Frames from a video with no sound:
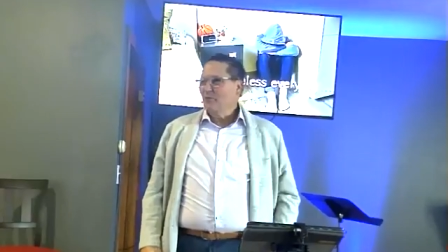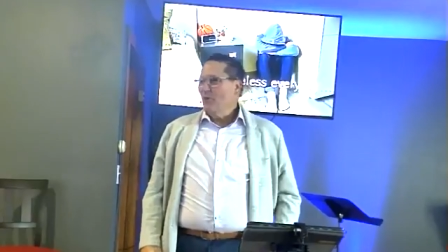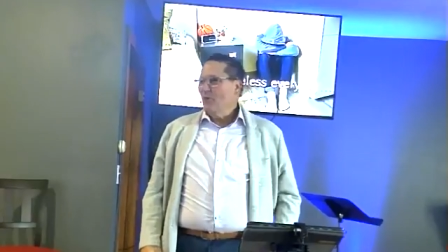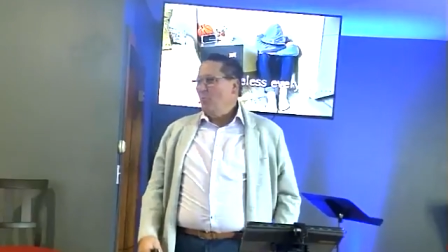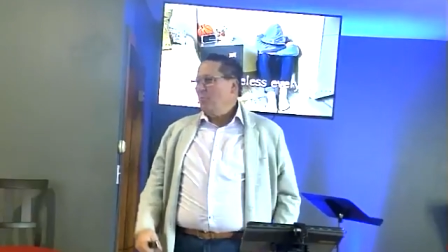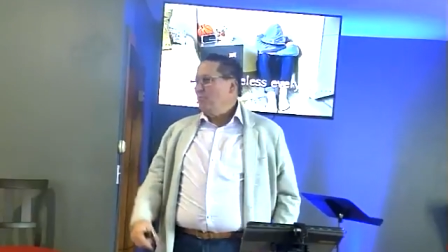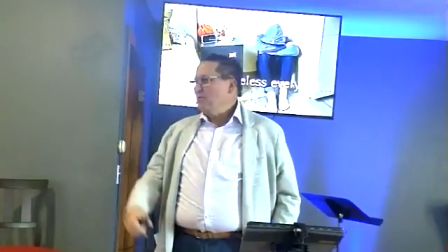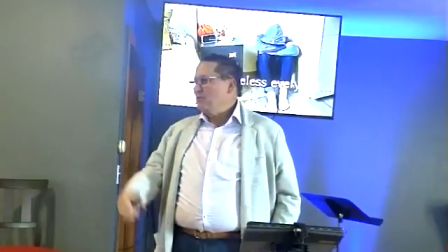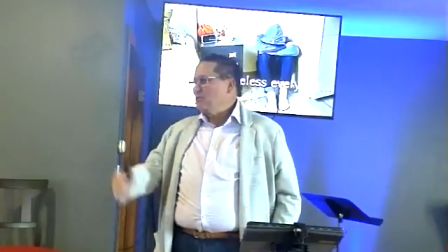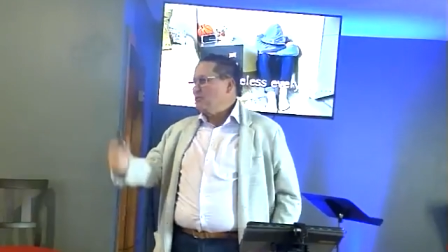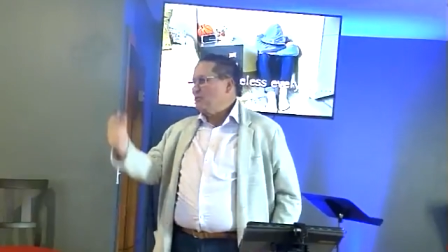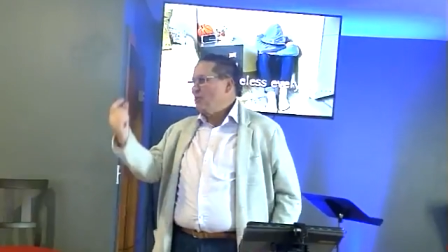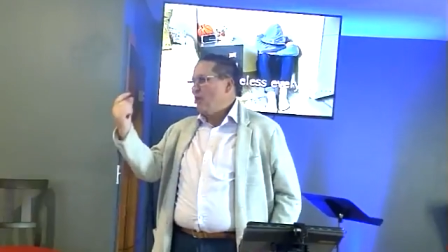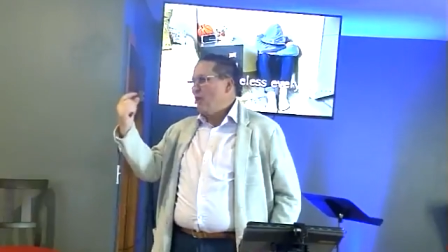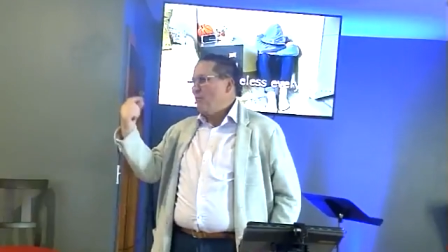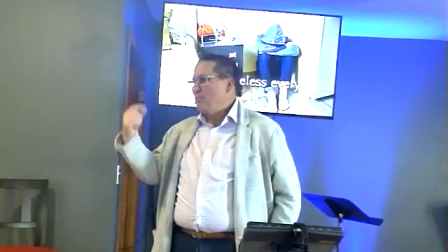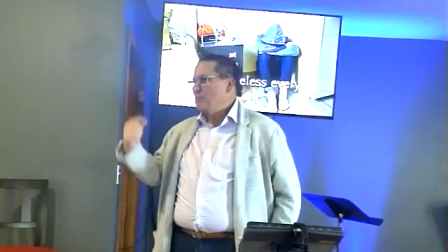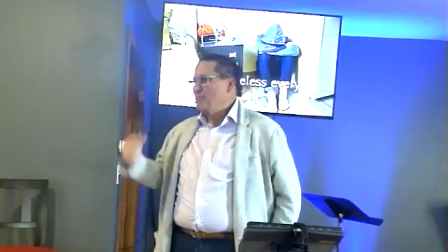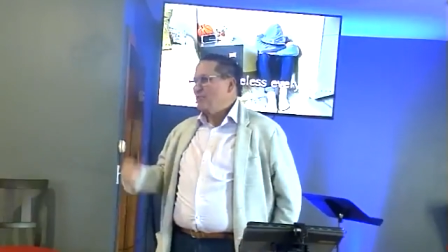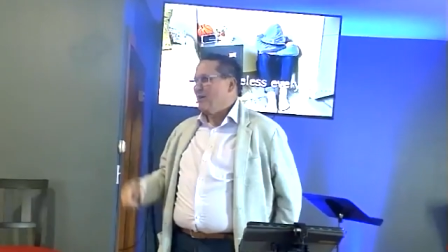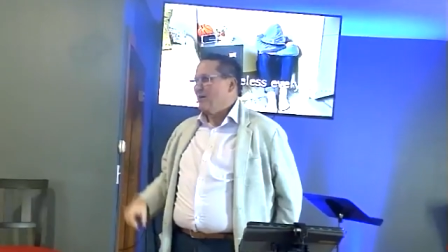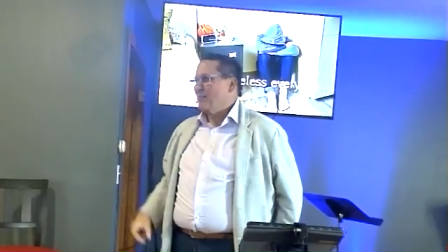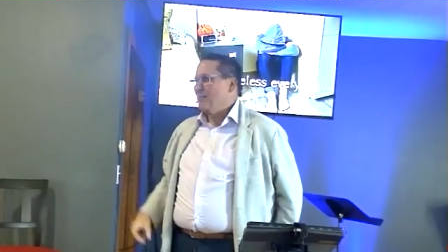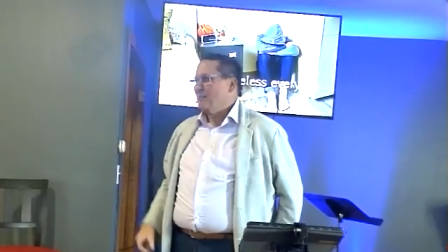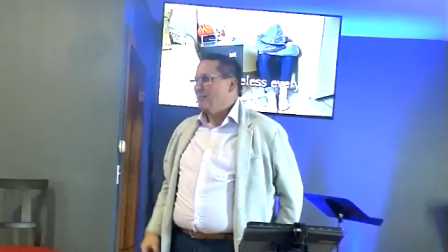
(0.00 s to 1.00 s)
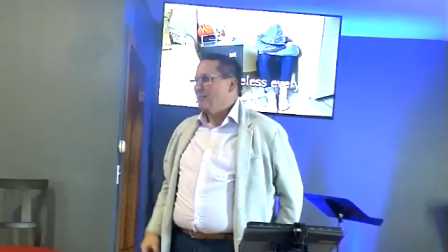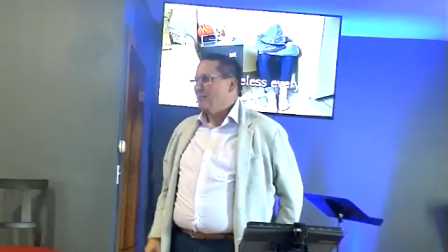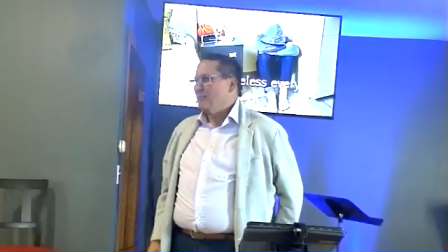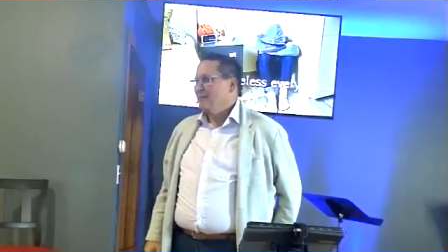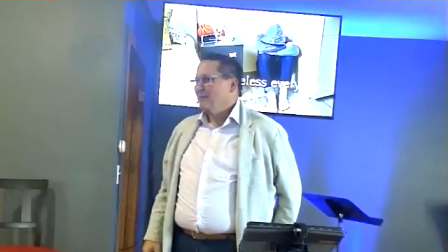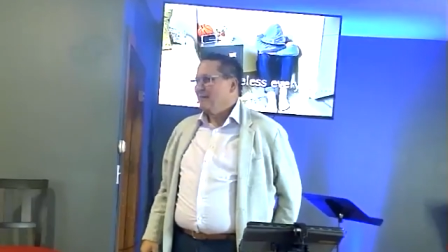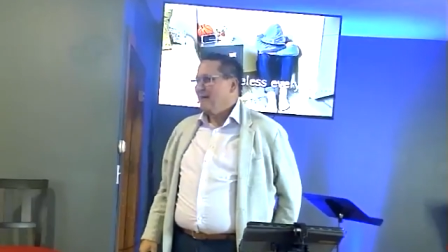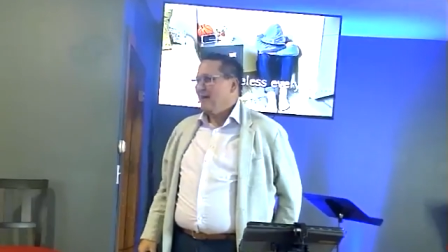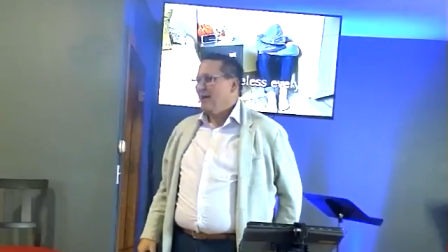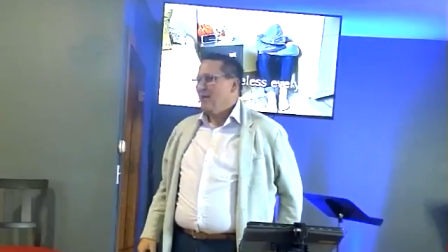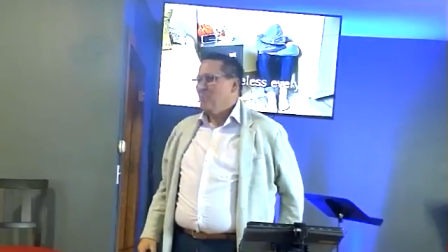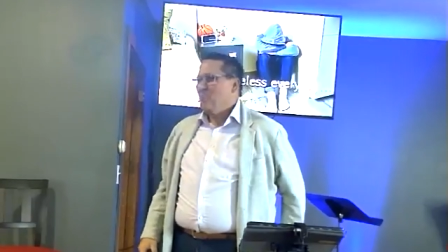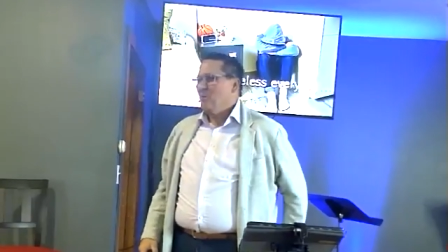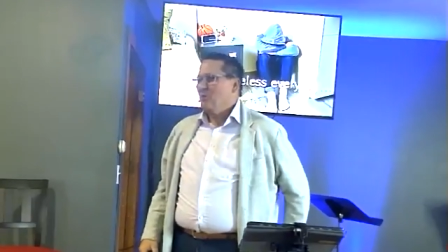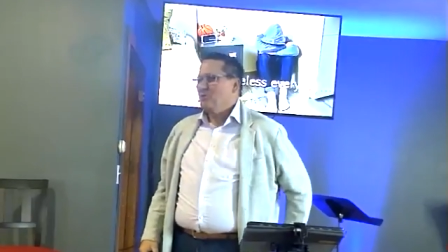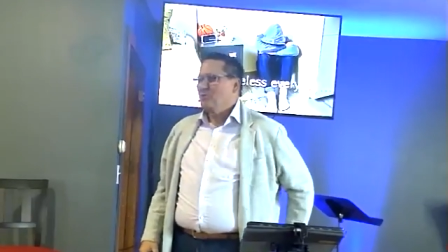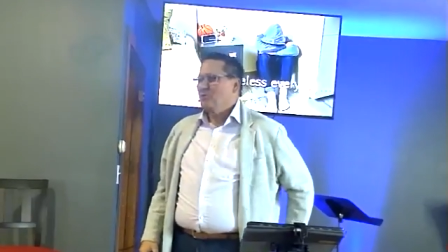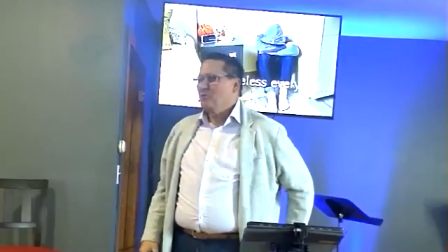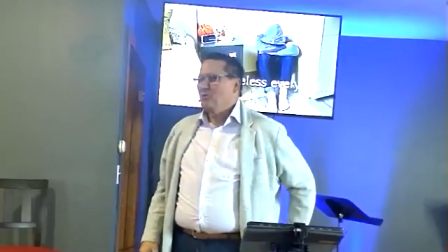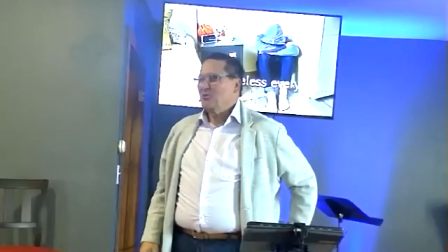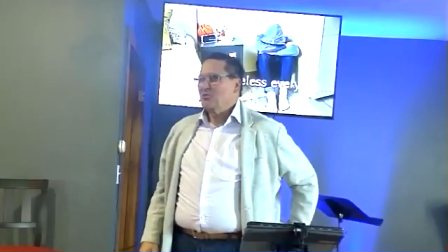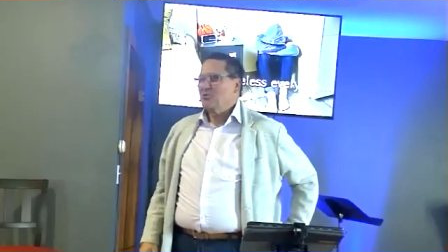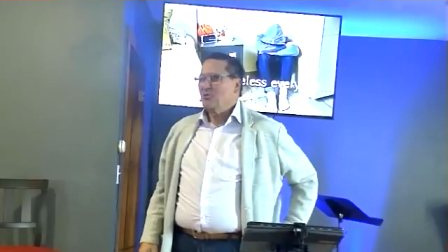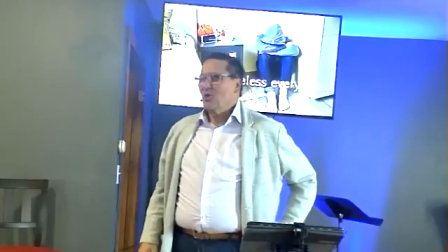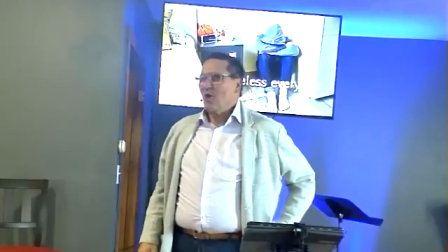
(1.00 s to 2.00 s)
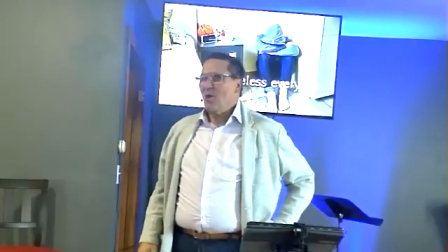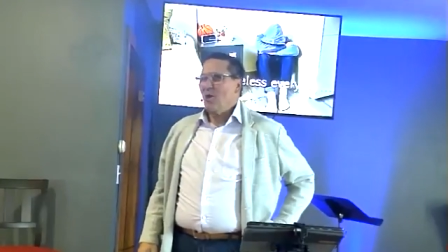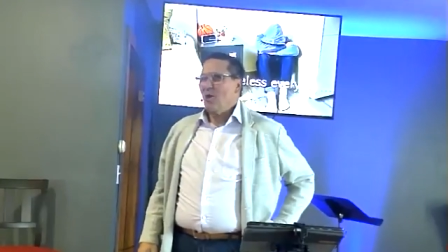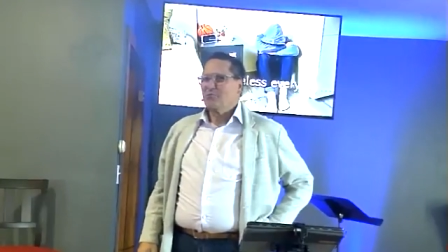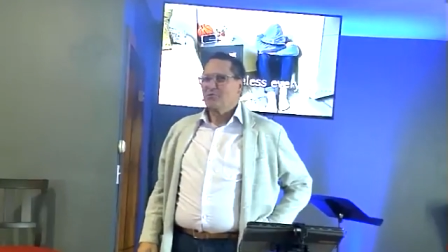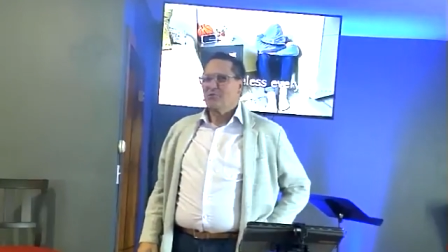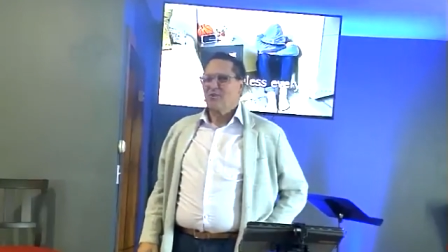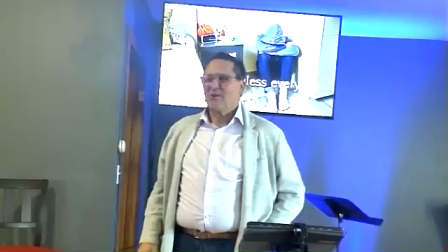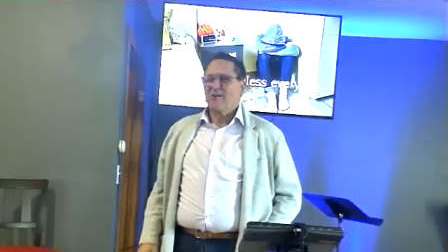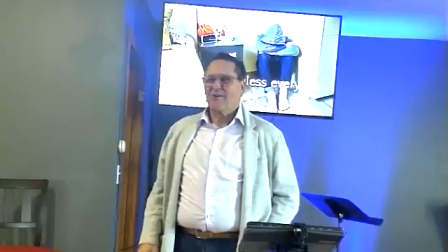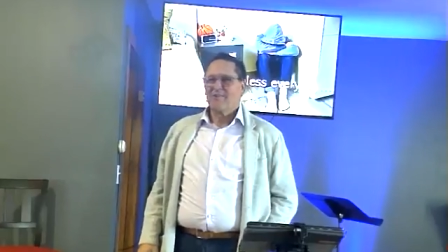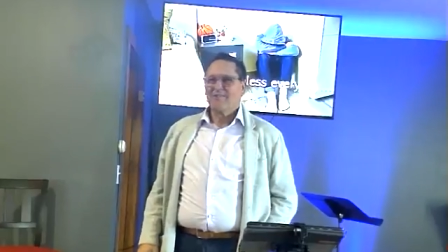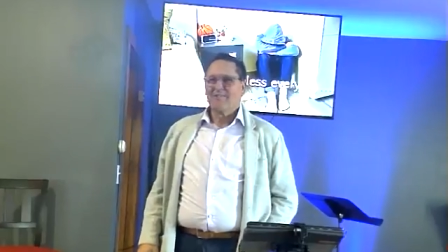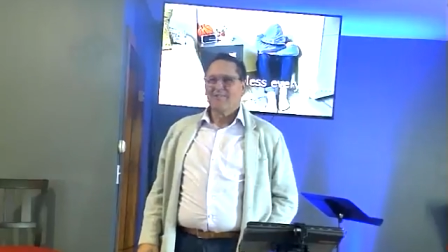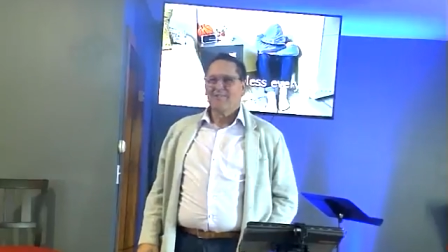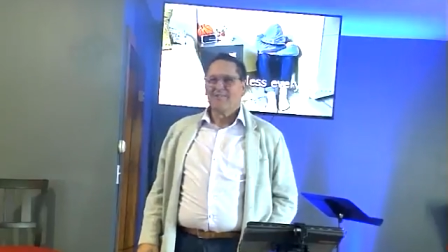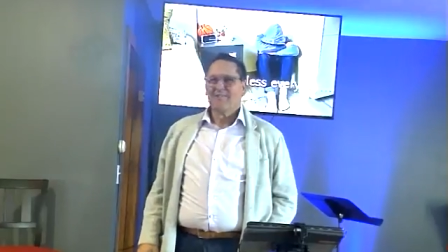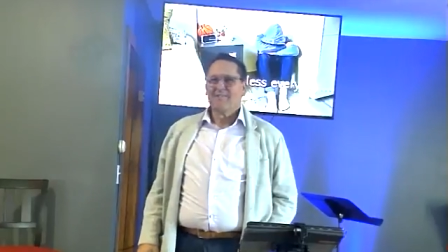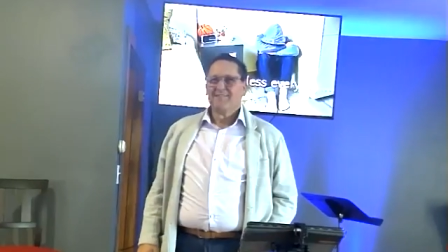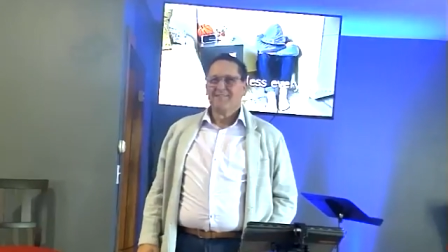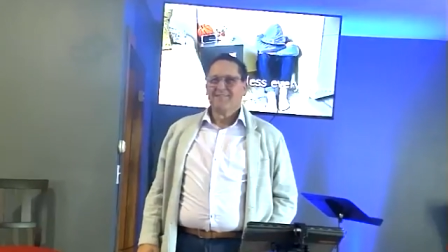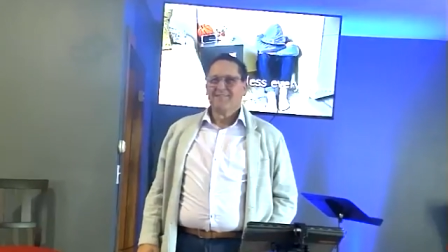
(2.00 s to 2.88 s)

Open the Psalms up. How do most of the Psalms start?